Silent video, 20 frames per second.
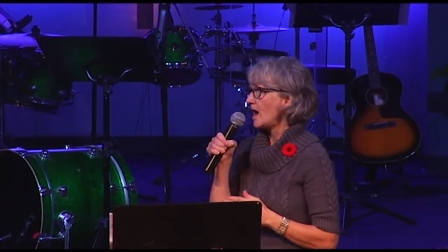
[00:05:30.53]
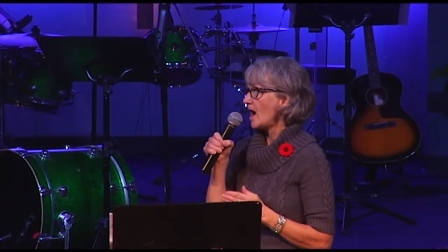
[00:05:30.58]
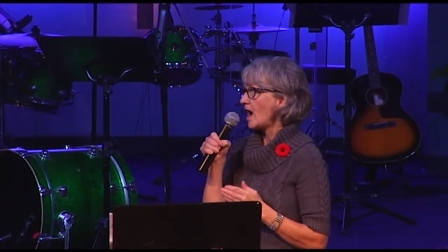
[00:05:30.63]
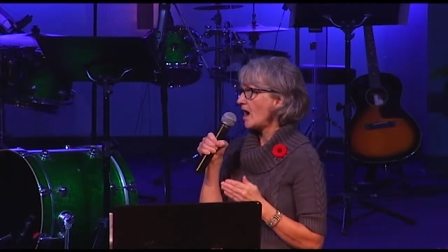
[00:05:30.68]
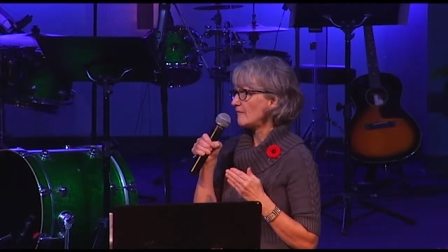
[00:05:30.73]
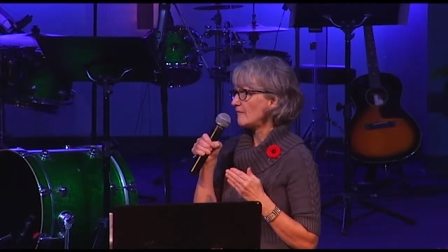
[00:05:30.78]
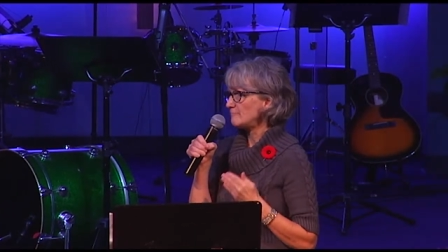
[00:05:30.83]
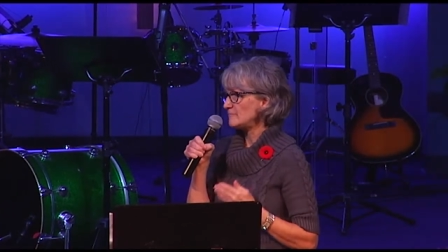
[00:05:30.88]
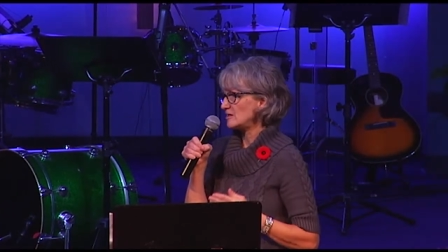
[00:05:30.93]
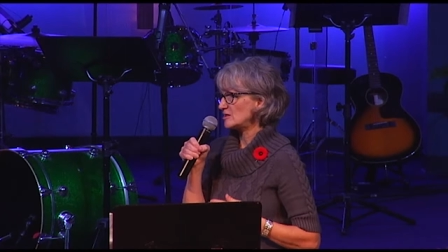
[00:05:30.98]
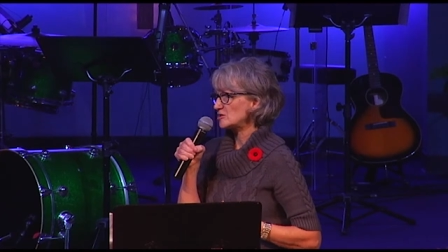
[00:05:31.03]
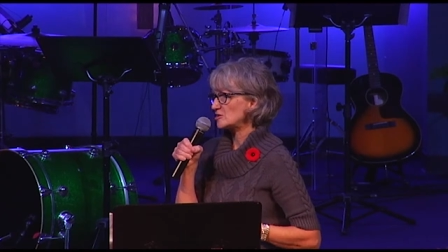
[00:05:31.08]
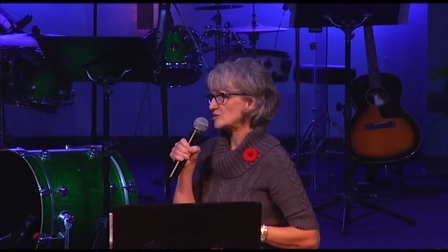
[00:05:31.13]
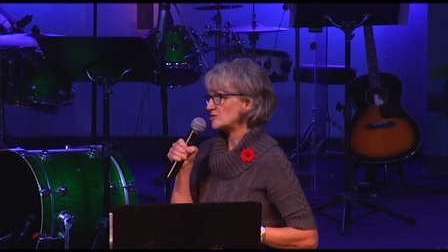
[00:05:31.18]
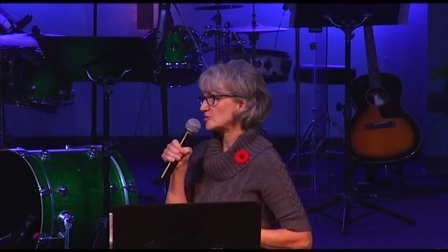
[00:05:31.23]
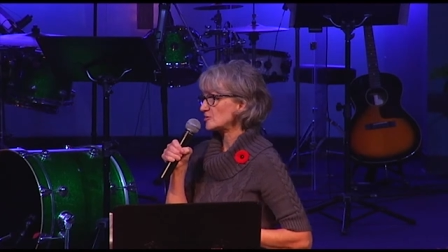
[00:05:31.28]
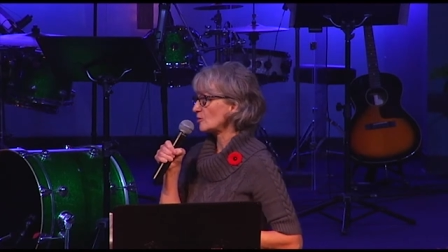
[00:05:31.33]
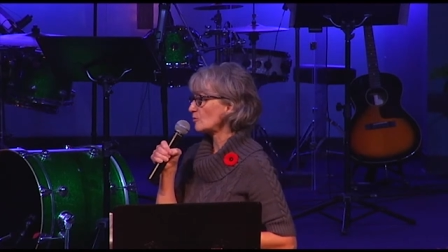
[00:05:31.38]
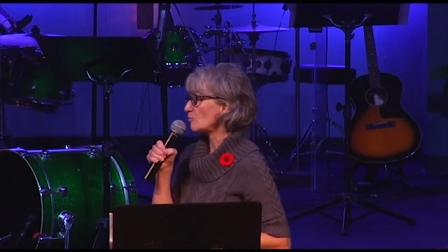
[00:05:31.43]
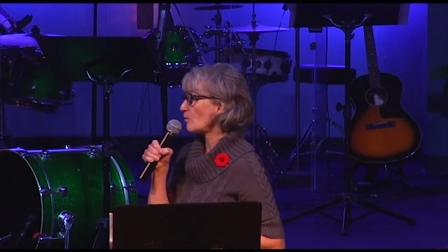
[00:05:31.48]
of
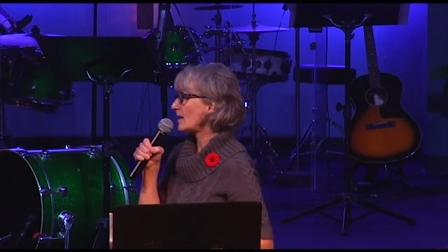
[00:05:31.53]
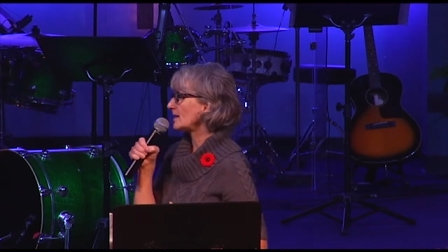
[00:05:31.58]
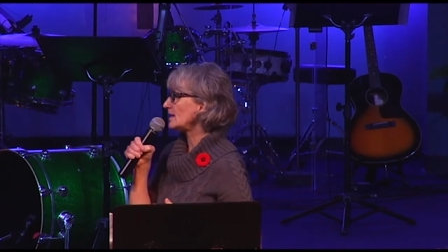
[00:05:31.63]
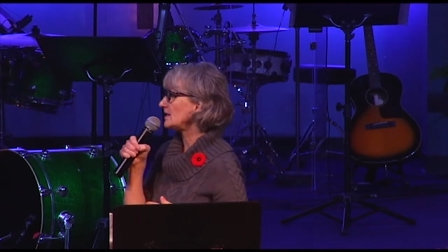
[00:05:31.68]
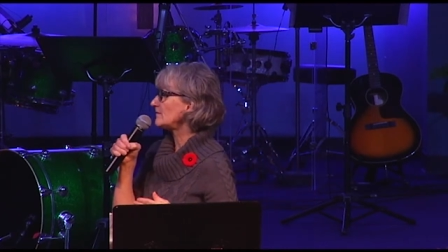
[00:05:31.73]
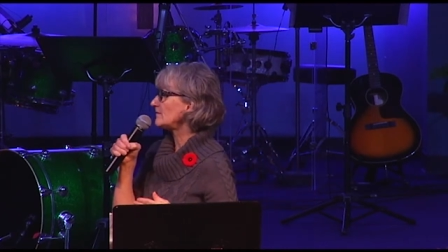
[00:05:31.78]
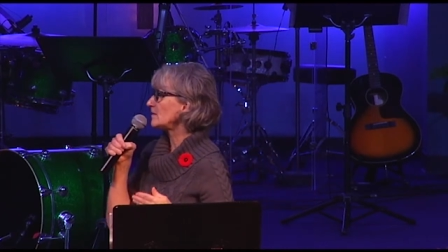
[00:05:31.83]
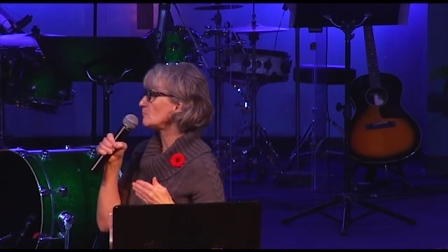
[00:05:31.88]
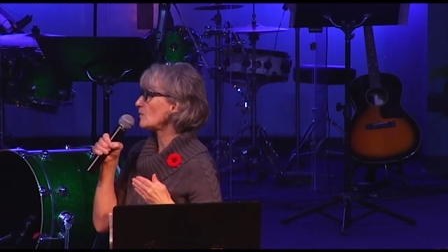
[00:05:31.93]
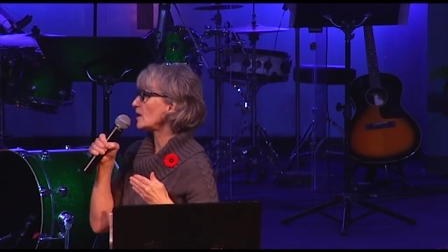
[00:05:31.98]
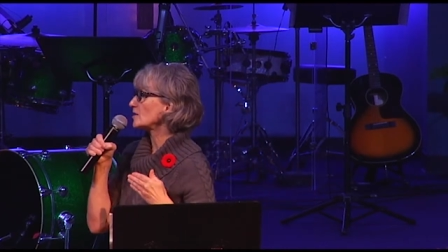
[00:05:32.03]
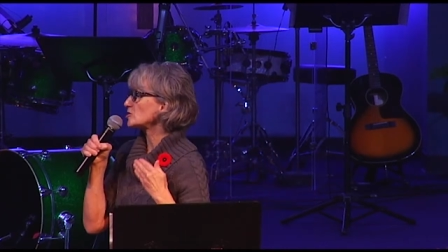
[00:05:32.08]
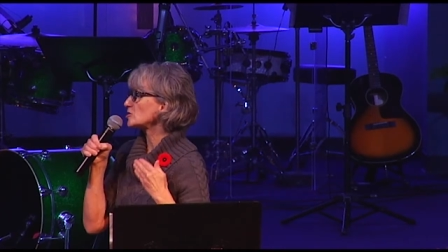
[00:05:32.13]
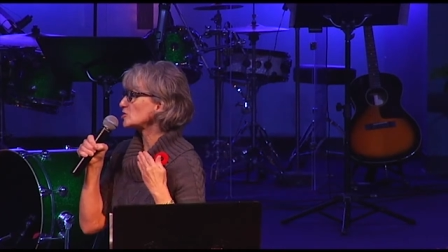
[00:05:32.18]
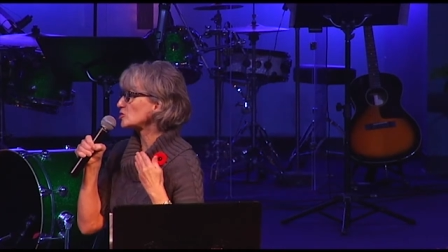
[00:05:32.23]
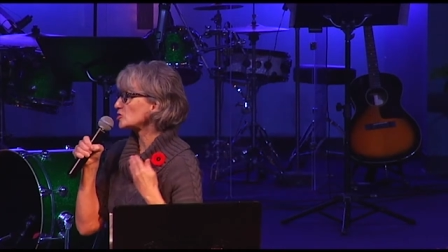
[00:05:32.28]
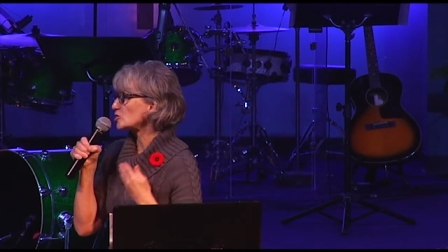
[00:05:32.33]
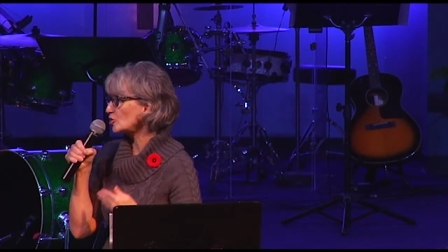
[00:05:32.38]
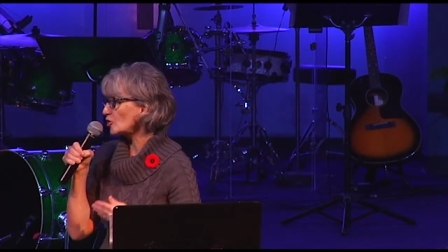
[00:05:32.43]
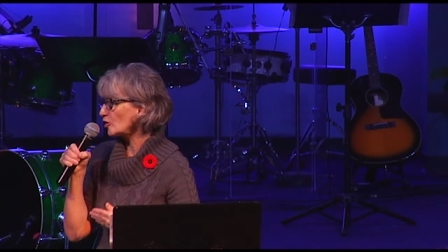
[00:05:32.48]
missions, or what
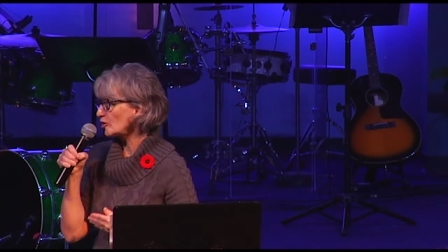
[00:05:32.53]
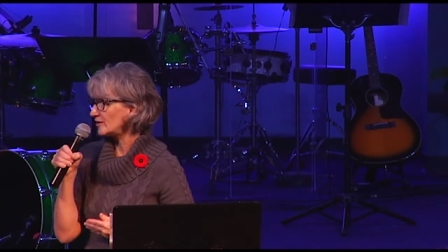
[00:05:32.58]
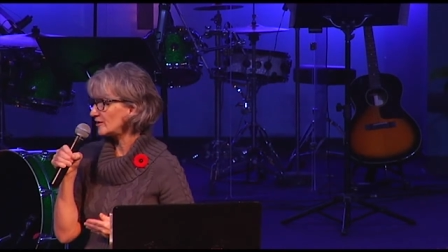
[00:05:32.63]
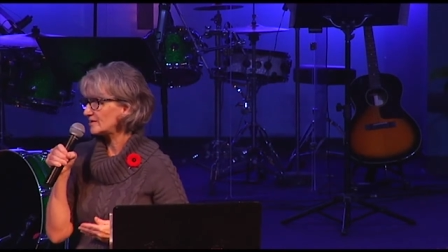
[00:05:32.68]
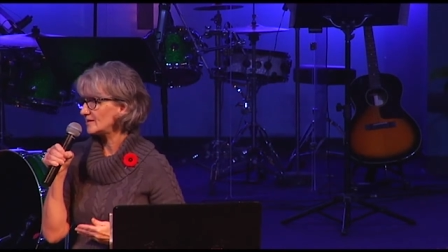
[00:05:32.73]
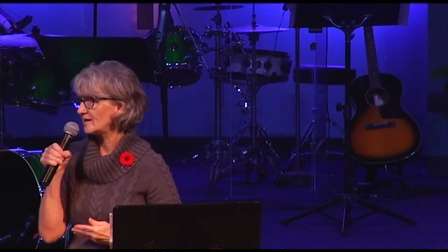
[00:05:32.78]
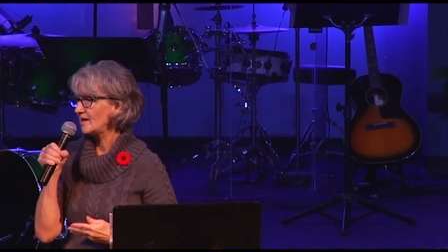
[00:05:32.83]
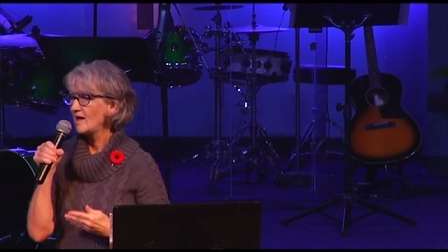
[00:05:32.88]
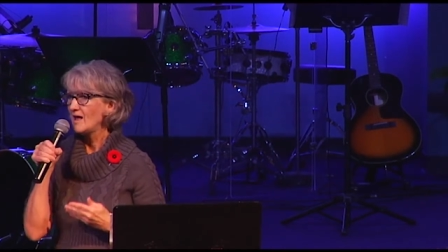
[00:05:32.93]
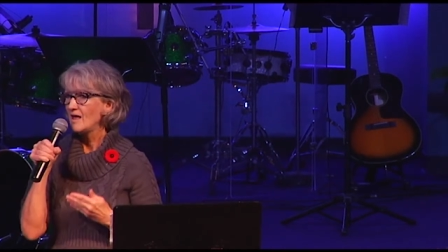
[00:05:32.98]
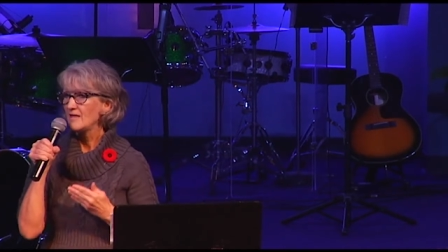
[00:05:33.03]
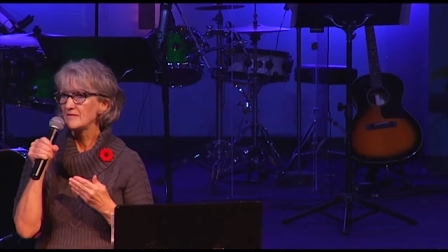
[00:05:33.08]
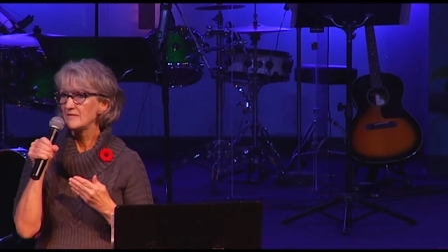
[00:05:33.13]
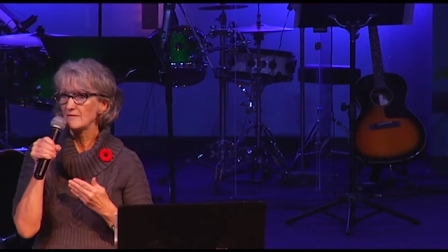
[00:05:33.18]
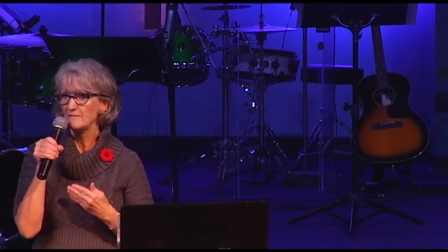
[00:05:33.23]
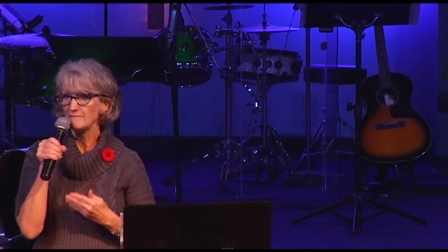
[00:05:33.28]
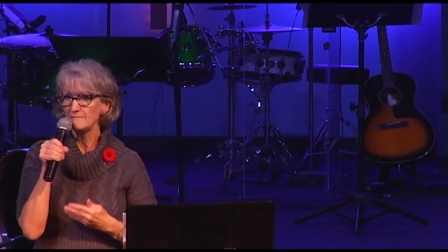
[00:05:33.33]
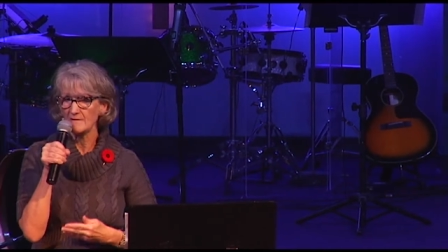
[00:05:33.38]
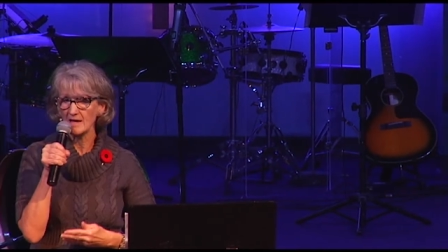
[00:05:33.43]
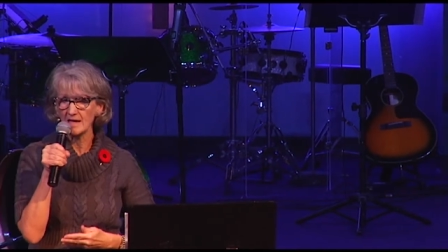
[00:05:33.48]
should the
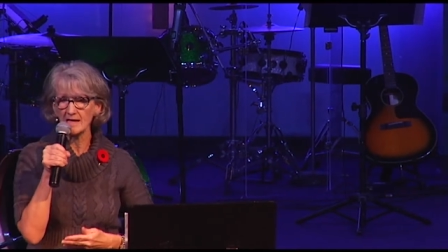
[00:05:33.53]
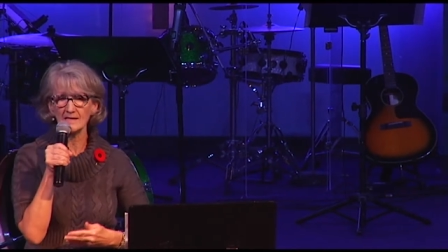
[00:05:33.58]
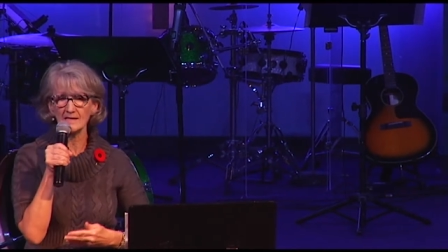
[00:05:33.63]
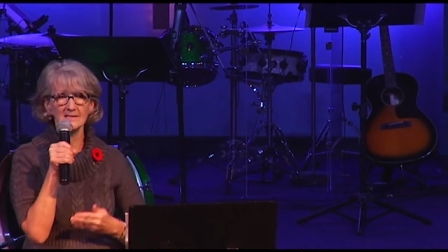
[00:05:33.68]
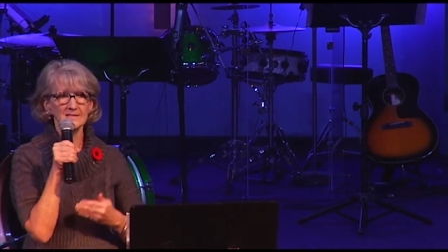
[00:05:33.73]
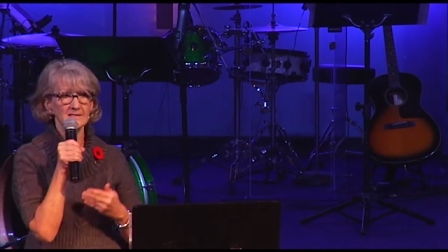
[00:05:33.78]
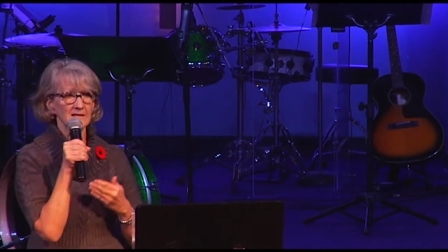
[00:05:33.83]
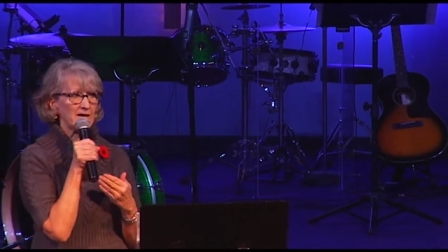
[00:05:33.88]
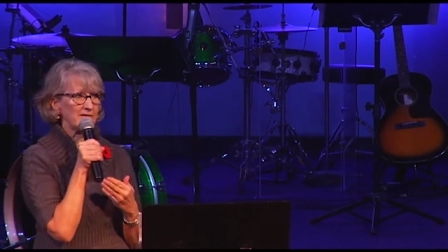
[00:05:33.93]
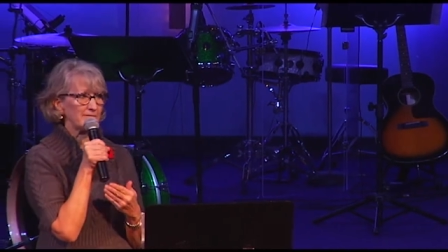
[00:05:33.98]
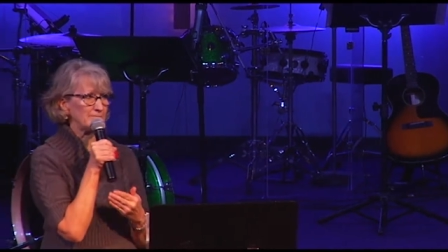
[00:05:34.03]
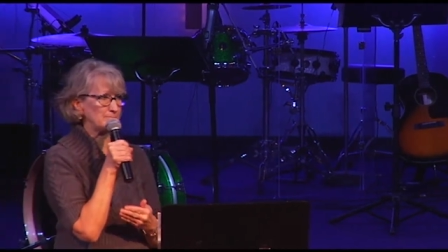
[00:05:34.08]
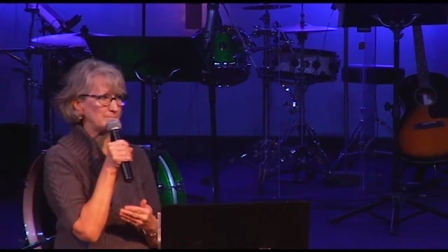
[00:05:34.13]
face of